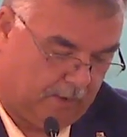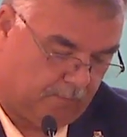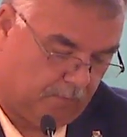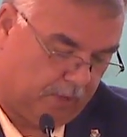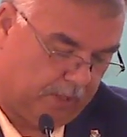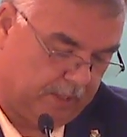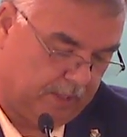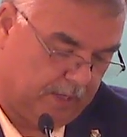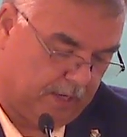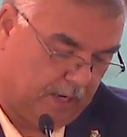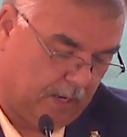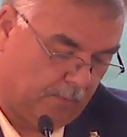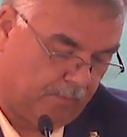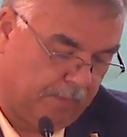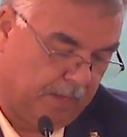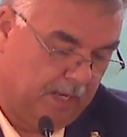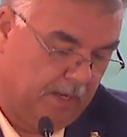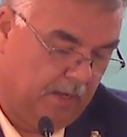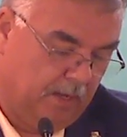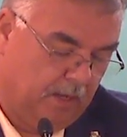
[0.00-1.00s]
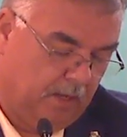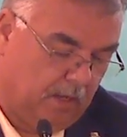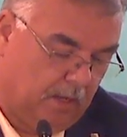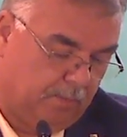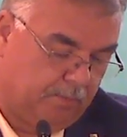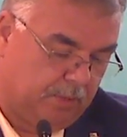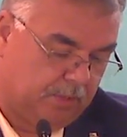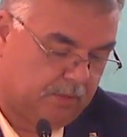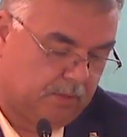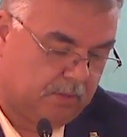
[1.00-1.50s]
right now.
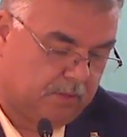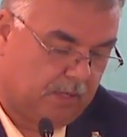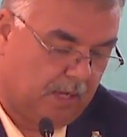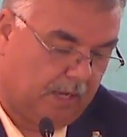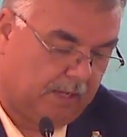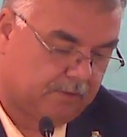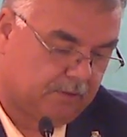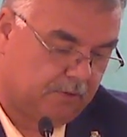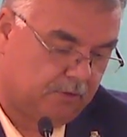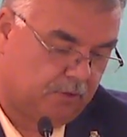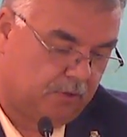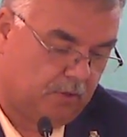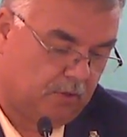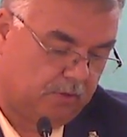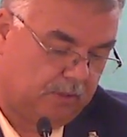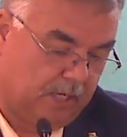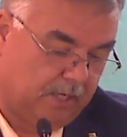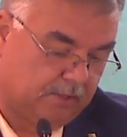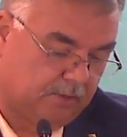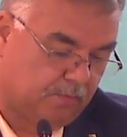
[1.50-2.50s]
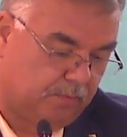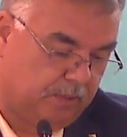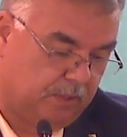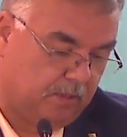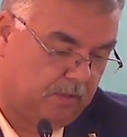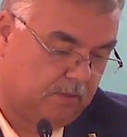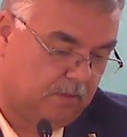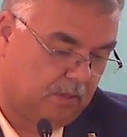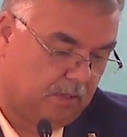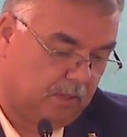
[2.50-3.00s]
Business taxes, you know, yes, we
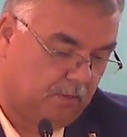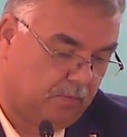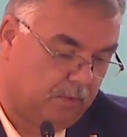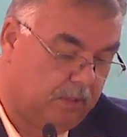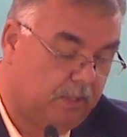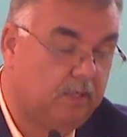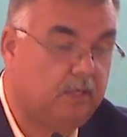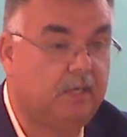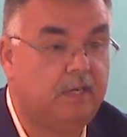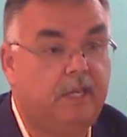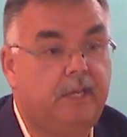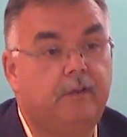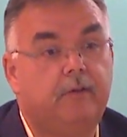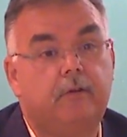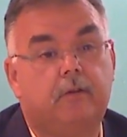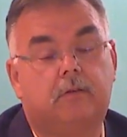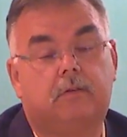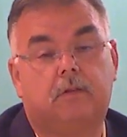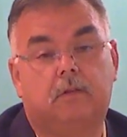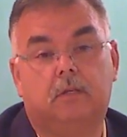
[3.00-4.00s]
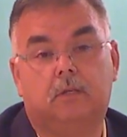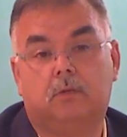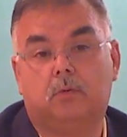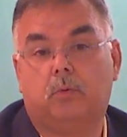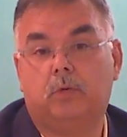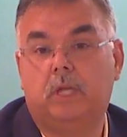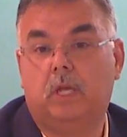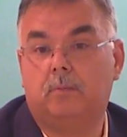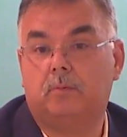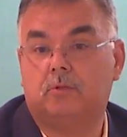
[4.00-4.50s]
did inherit
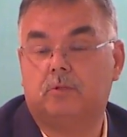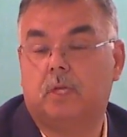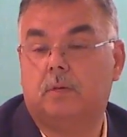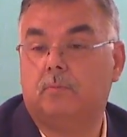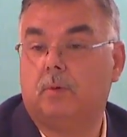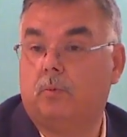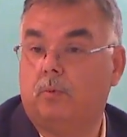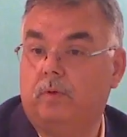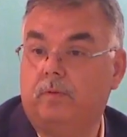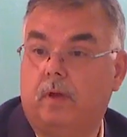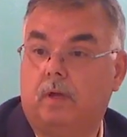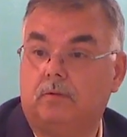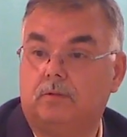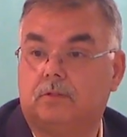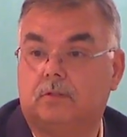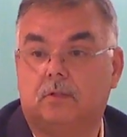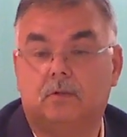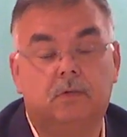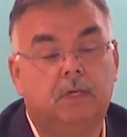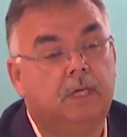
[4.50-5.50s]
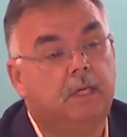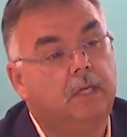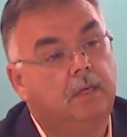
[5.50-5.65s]
28%, but we've also